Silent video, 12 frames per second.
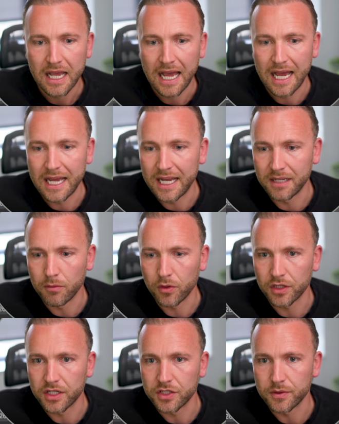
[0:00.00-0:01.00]
And then what
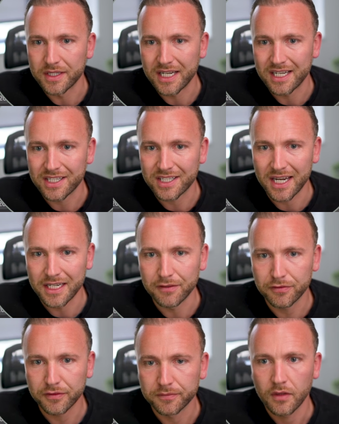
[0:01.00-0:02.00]
we're going to do is hit
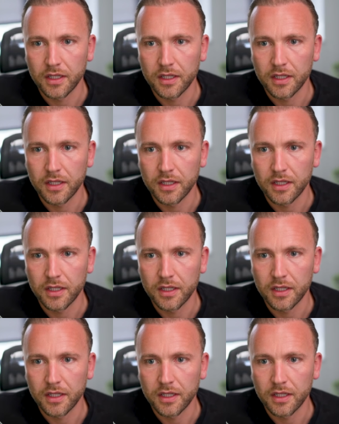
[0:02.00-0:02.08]
save.